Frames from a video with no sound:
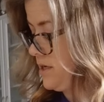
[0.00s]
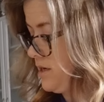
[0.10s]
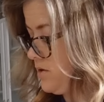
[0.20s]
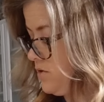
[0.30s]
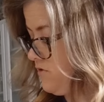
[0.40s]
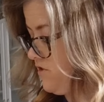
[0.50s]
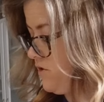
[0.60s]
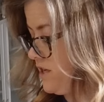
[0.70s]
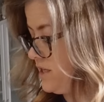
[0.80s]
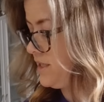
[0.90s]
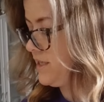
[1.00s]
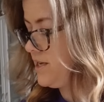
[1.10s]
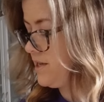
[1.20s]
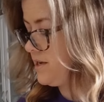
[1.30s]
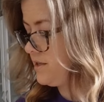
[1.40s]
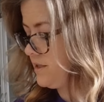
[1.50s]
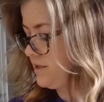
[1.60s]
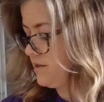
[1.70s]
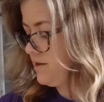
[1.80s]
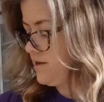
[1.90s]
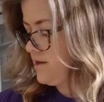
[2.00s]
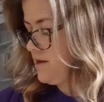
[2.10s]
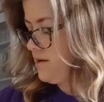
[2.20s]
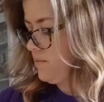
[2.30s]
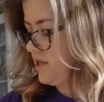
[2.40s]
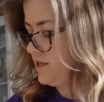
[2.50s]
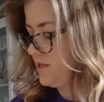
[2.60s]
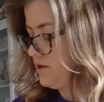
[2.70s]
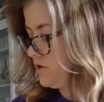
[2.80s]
I don't know if you can see this, but this